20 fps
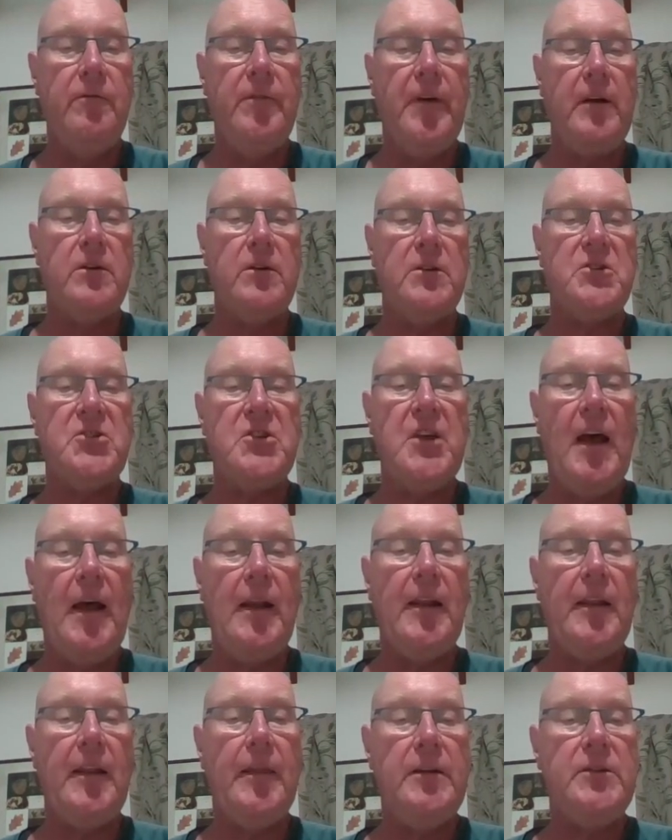
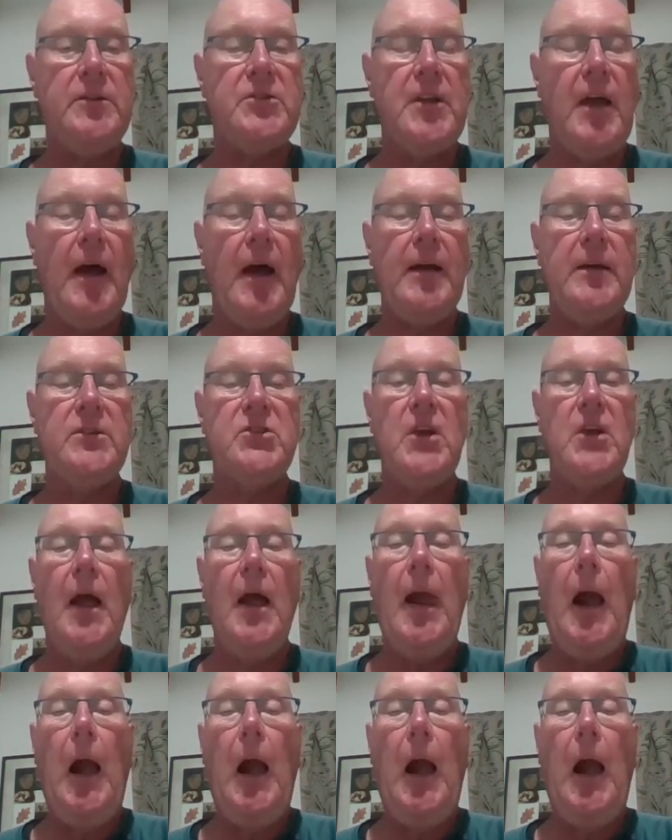varicella these days.